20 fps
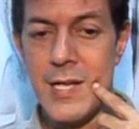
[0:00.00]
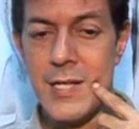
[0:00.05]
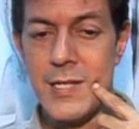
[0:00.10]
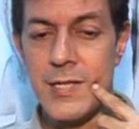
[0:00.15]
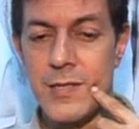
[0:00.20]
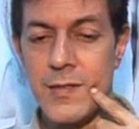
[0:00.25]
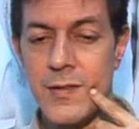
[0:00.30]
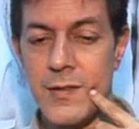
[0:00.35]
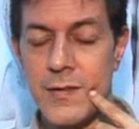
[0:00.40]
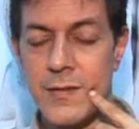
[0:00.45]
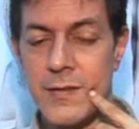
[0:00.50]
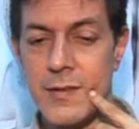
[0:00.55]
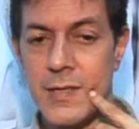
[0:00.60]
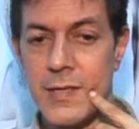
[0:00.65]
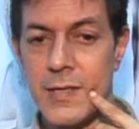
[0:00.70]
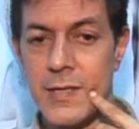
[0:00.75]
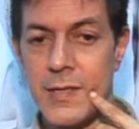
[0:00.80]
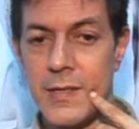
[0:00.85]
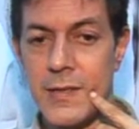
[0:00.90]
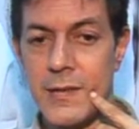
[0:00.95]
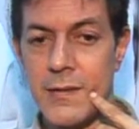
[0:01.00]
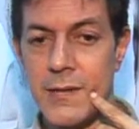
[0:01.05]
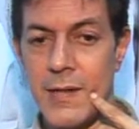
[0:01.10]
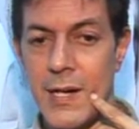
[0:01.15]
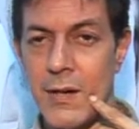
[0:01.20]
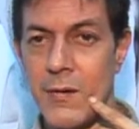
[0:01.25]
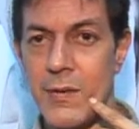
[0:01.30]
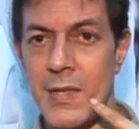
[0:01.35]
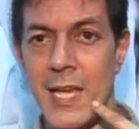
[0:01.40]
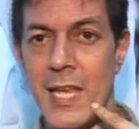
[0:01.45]
So
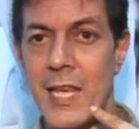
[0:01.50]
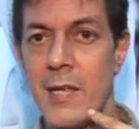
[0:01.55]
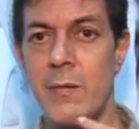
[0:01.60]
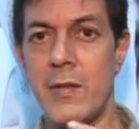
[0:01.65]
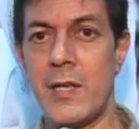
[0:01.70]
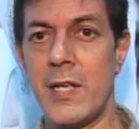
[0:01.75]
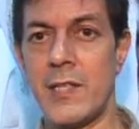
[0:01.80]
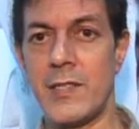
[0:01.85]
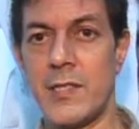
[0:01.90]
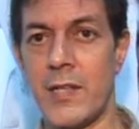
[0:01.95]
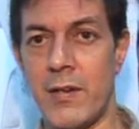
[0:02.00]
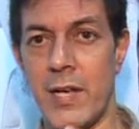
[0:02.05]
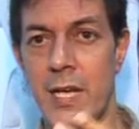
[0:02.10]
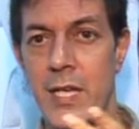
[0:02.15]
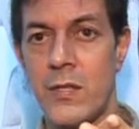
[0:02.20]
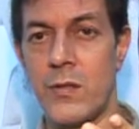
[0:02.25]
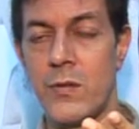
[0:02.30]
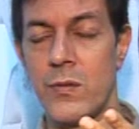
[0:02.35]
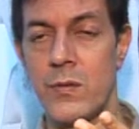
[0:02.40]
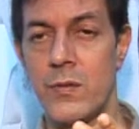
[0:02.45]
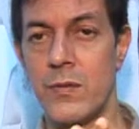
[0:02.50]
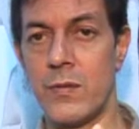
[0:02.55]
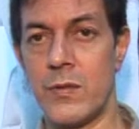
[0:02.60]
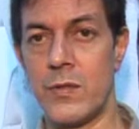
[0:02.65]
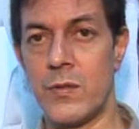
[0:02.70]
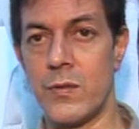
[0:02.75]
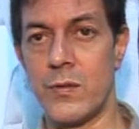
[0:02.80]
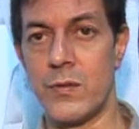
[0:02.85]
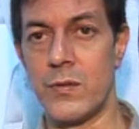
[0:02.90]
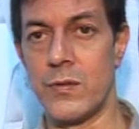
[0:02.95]
I don't think anybody has the right
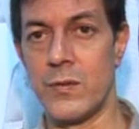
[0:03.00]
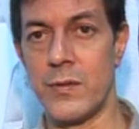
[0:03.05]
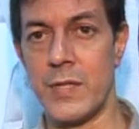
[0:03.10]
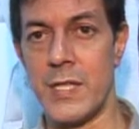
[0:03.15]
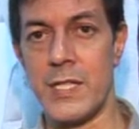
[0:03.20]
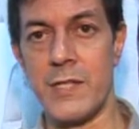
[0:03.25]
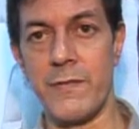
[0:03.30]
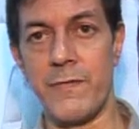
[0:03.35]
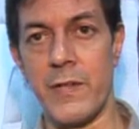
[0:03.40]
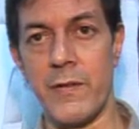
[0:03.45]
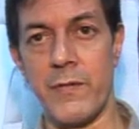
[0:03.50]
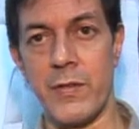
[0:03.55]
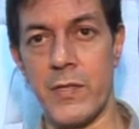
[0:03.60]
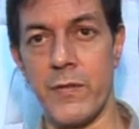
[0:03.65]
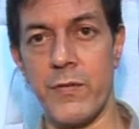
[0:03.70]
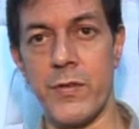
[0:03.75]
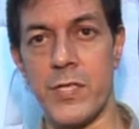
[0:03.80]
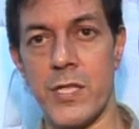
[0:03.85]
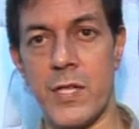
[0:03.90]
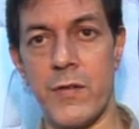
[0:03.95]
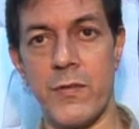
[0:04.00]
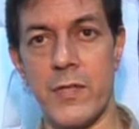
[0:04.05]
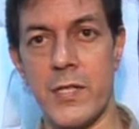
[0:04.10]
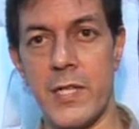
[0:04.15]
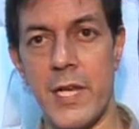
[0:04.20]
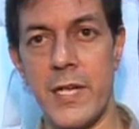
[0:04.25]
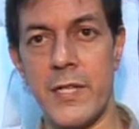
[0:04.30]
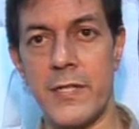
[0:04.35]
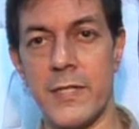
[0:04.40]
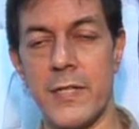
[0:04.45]
to interfere with the vision of the
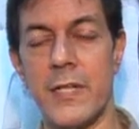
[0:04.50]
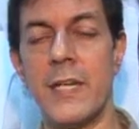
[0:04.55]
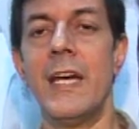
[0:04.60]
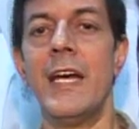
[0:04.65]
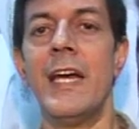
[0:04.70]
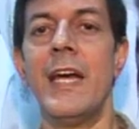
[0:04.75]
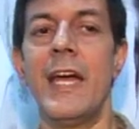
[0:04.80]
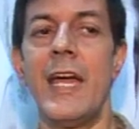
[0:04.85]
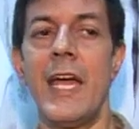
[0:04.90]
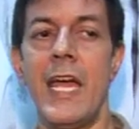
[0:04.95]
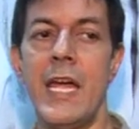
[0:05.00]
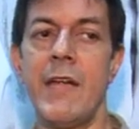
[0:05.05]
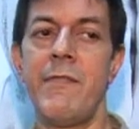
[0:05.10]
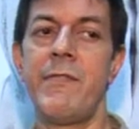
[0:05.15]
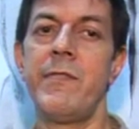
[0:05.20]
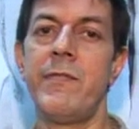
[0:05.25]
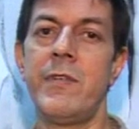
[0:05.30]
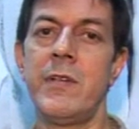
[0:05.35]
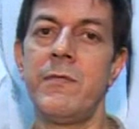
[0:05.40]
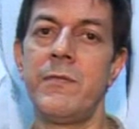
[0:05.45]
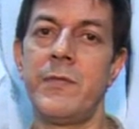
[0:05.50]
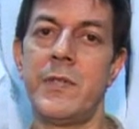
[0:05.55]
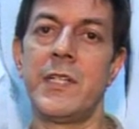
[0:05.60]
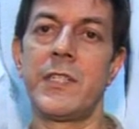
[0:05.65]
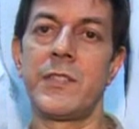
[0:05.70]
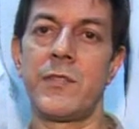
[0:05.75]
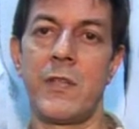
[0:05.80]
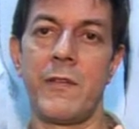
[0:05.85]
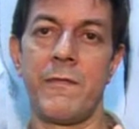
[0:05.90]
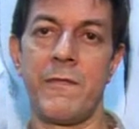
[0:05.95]
director. Everyone
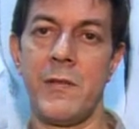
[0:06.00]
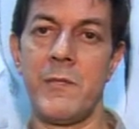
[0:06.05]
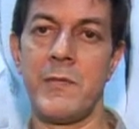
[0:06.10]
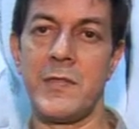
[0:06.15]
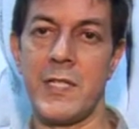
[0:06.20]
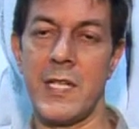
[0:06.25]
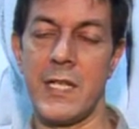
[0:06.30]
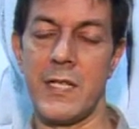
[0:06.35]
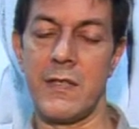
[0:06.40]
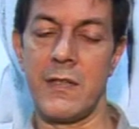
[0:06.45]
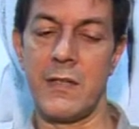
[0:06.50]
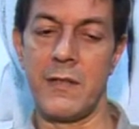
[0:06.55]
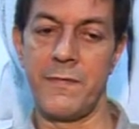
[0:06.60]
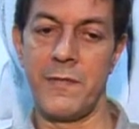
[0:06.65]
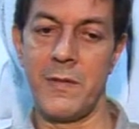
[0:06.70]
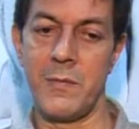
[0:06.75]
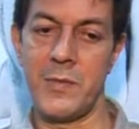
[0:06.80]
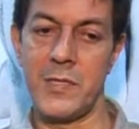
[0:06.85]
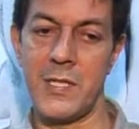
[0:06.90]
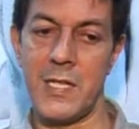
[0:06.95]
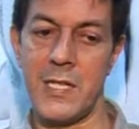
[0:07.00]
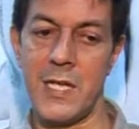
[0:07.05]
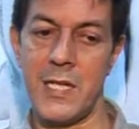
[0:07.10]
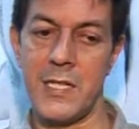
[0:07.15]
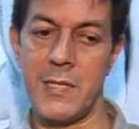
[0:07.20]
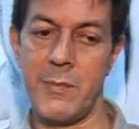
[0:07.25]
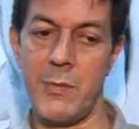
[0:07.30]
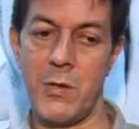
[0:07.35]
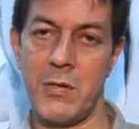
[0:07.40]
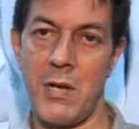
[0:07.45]
works on a film set. A film set
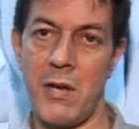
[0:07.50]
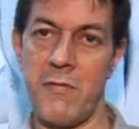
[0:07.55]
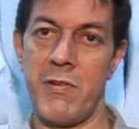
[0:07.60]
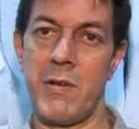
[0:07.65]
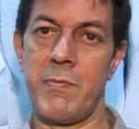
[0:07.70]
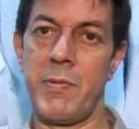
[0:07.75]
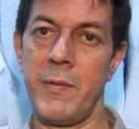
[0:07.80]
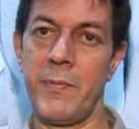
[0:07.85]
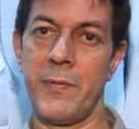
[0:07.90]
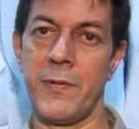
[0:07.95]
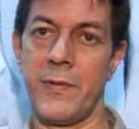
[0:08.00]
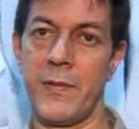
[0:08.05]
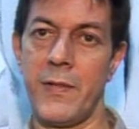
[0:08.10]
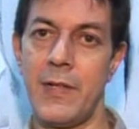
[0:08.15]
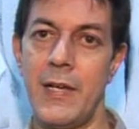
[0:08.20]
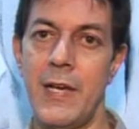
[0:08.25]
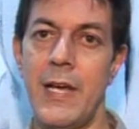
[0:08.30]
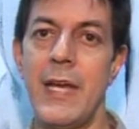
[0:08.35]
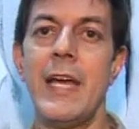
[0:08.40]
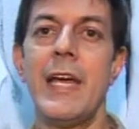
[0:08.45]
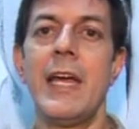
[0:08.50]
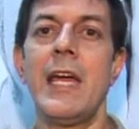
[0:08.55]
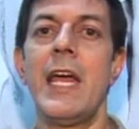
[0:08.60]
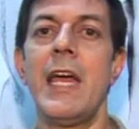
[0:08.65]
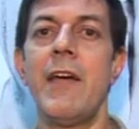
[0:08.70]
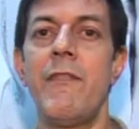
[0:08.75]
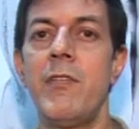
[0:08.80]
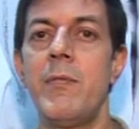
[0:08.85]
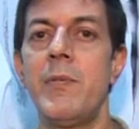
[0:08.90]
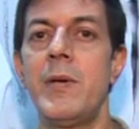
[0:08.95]
has about 100 people.
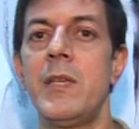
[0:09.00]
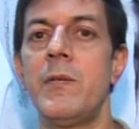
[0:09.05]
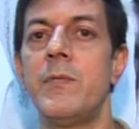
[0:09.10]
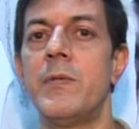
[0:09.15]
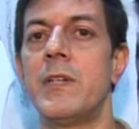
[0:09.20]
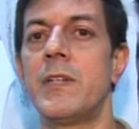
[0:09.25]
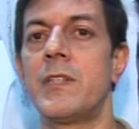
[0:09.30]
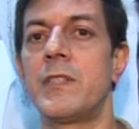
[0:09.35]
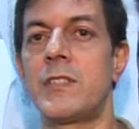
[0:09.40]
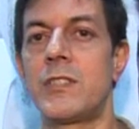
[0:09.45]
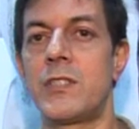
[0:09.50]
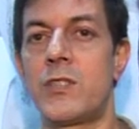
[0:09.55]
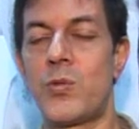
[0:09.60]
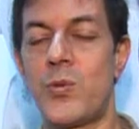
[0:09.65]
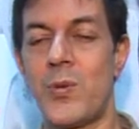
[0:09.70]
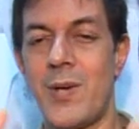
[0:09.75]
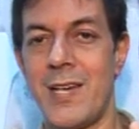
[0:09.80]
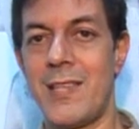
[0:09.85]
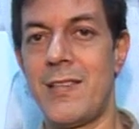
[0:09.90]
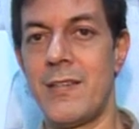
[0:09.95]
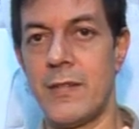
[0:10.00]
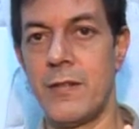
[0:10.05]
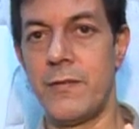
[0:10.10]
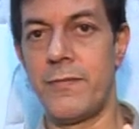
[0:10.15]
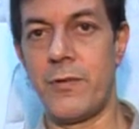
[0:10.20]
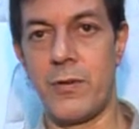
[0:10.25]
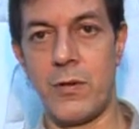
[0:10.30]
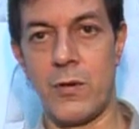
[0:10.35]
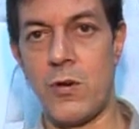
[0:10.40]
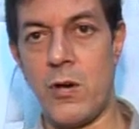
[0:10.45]
Everybody works together
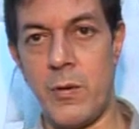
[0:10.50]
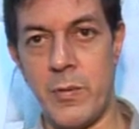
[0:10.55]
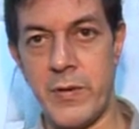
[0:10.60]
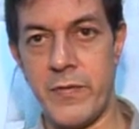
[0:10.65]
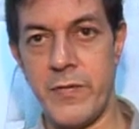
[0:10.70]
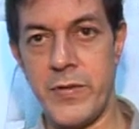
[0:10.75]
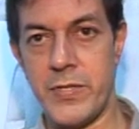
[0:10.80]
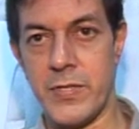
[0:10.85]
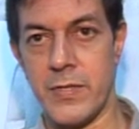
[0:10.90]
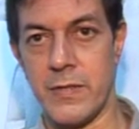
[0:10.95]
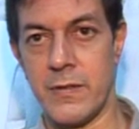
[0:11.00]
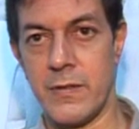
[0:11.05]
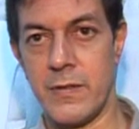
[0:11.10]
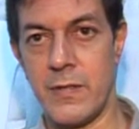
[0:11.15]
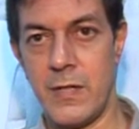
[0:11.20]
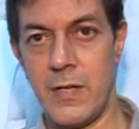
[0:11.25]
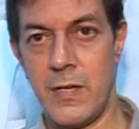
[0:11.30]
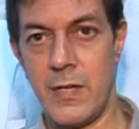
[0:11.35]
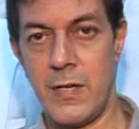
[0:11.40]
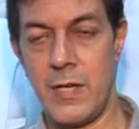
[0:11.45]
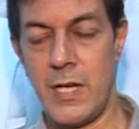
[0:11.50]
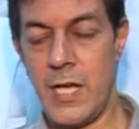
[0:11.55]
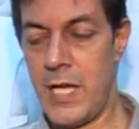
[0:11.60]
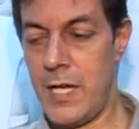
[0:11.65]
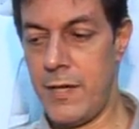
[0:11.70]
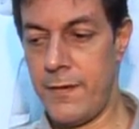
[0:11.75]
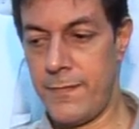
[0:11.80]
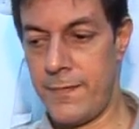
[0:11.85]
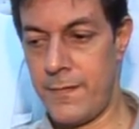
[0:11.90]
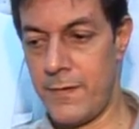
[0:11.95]
for a common vision.
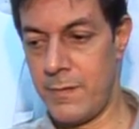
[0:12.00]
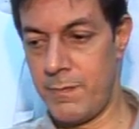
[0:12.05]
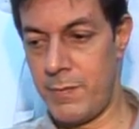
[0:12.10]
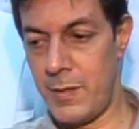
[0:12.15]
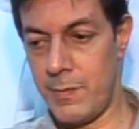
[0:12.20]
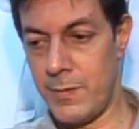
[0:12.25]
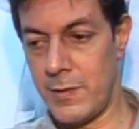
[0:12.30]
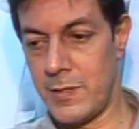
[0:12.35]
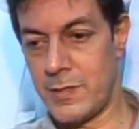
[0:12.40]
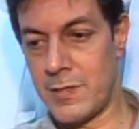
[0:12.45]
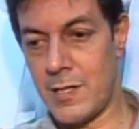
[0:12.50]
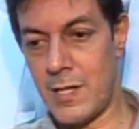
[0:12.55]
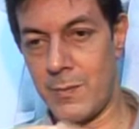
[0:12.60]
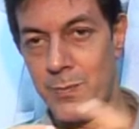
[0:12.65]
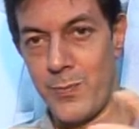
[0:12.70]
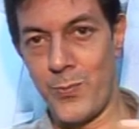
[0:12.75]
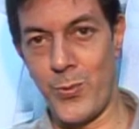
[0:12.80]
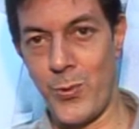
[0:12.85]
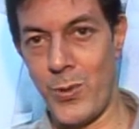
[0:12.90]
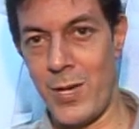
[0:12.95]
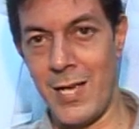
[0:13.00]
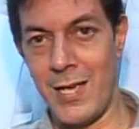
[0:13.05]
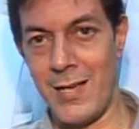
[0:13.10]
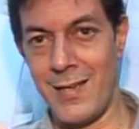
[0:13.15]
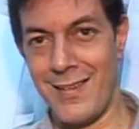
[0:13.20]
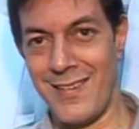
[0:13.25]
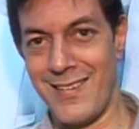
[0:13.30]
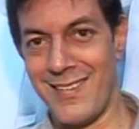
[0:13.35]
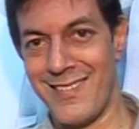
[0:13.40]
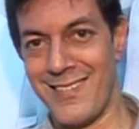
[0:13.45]
If people start
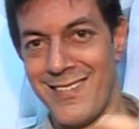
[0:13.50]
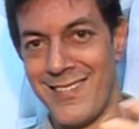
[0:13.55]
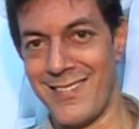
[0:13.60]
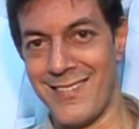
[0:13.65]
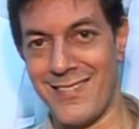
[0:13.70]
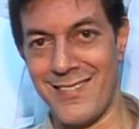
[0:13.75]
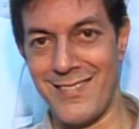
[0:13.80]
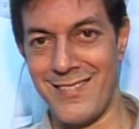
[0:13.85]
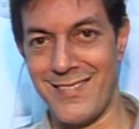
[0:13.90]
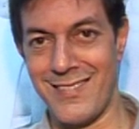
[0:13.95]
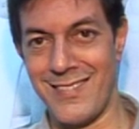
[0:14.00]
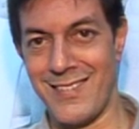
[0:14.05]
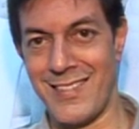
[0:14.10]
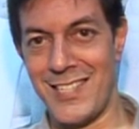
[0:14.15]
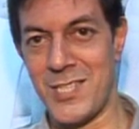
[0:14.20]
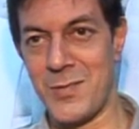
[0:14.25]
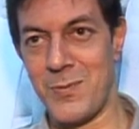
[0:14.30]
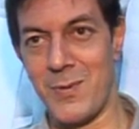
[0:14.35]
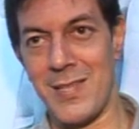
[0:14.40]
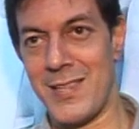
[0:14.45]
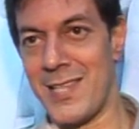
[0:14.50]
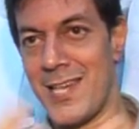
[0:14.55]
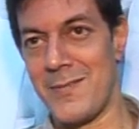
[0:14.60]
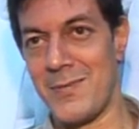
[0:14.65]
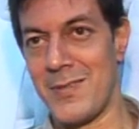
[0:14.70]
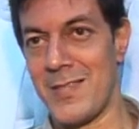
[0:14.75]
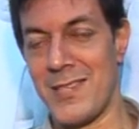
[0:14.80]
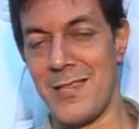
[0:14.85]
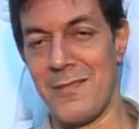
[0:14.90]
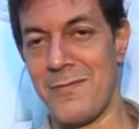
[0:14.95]
pulling this way and
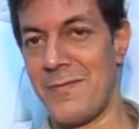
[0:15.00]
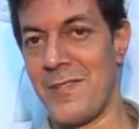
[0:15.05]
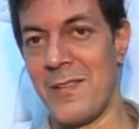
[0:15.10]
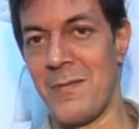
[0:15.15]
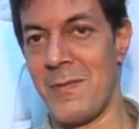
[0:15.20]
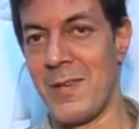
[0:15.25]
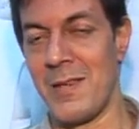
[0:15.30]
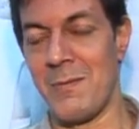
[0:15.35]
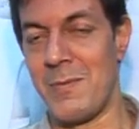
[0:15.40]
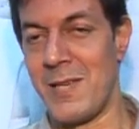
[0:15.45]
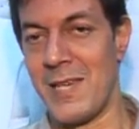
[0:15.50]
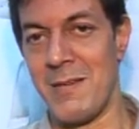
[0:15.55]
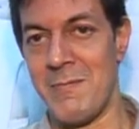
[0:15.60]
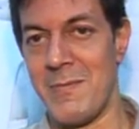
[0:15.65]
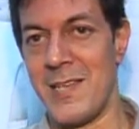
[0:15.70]
that way, then the film will be a